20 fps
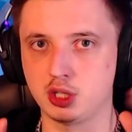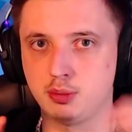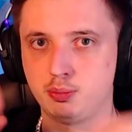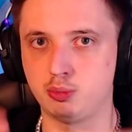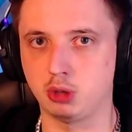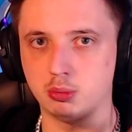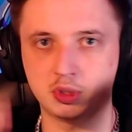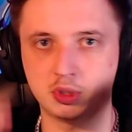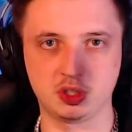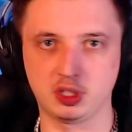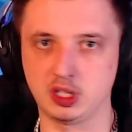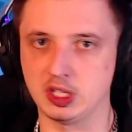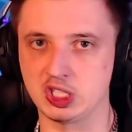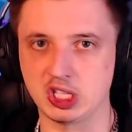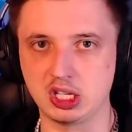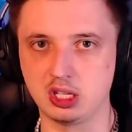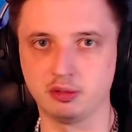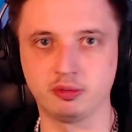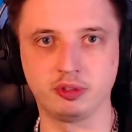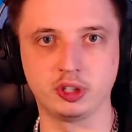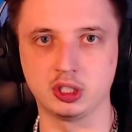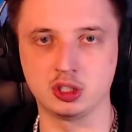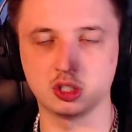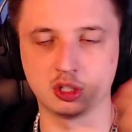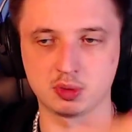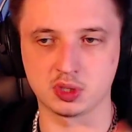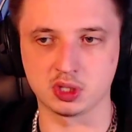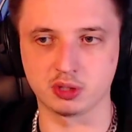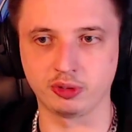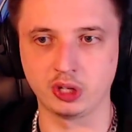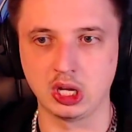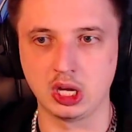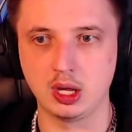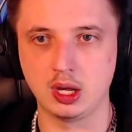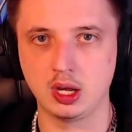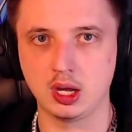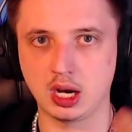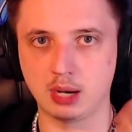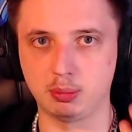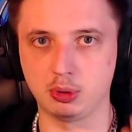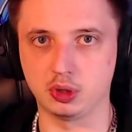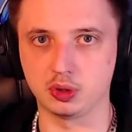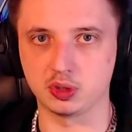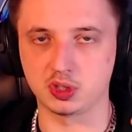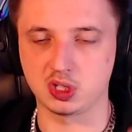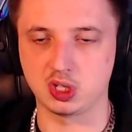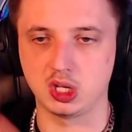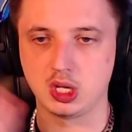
promise you guys anything in terms of uploads.